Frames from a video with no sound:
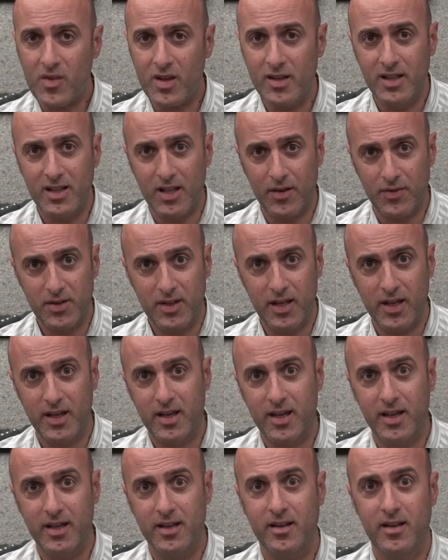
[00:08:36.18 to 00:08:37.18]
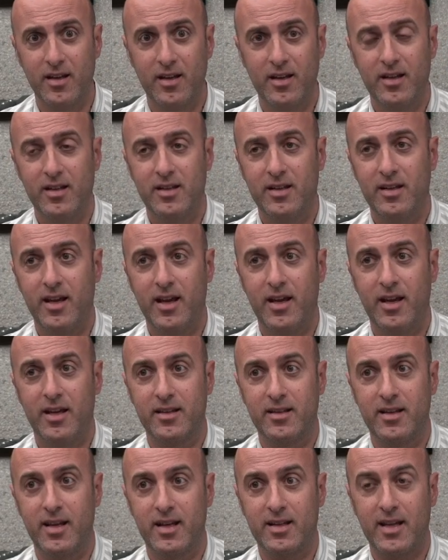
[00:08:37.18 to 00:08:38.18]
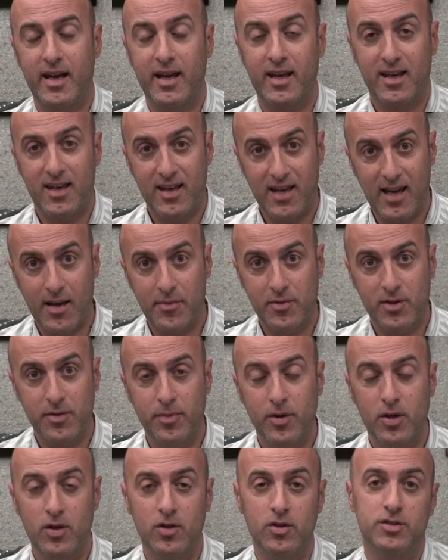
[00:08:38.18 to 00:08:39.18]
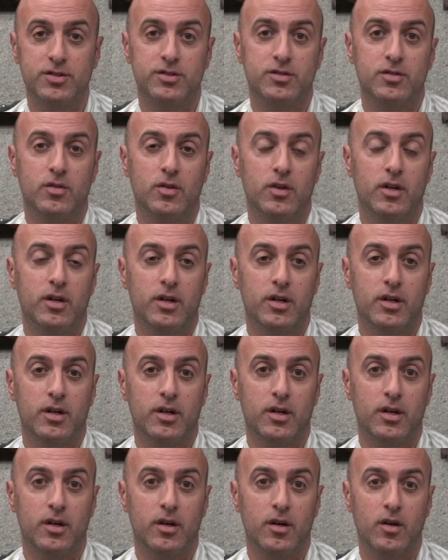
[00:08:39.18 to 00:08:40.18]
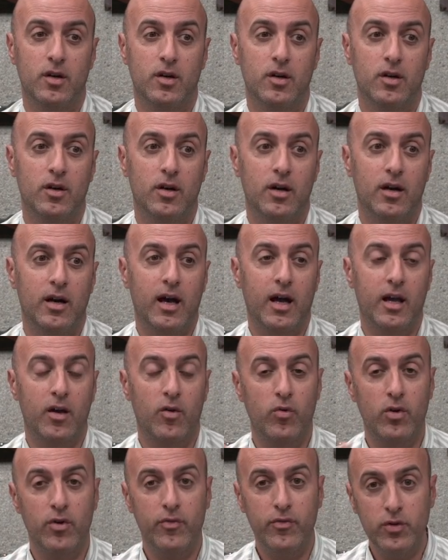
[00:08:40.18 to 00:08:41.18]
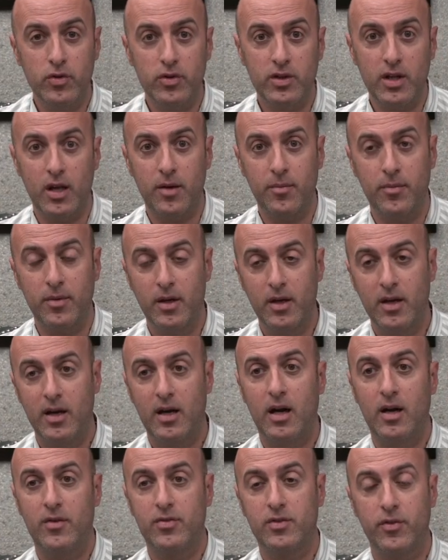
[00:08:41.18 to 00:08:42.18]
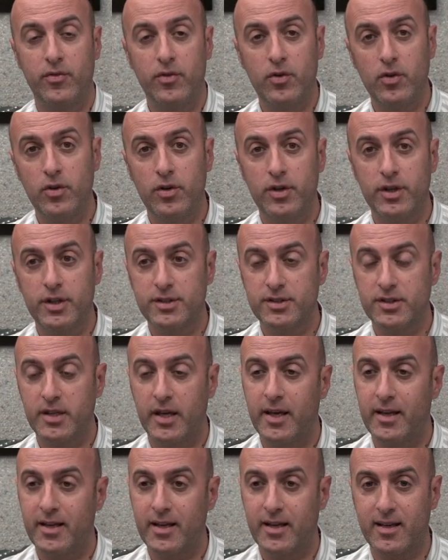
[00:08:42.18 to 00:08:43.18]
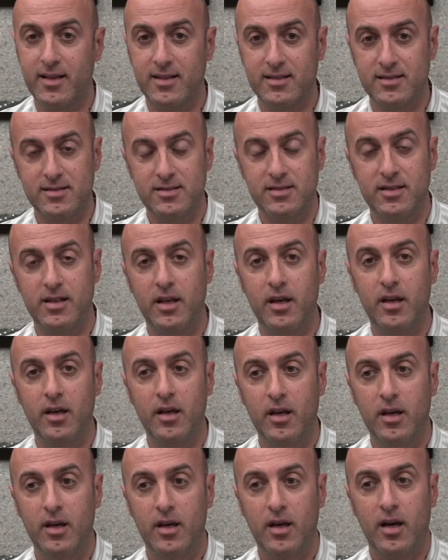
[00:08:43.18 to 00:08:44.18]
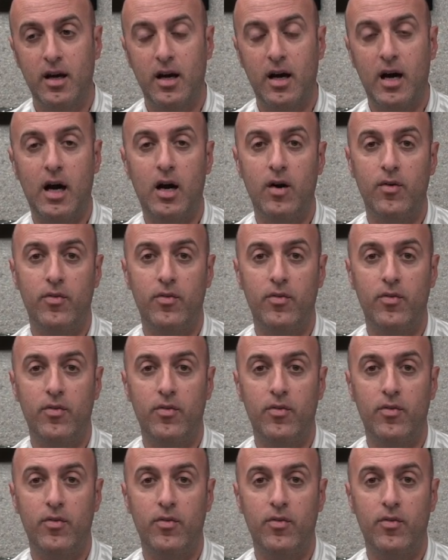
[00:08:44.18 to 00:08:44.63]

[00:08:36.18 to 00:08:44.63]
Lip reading: that I've taken and that I kept because I reviewed them after a few years, and I can see how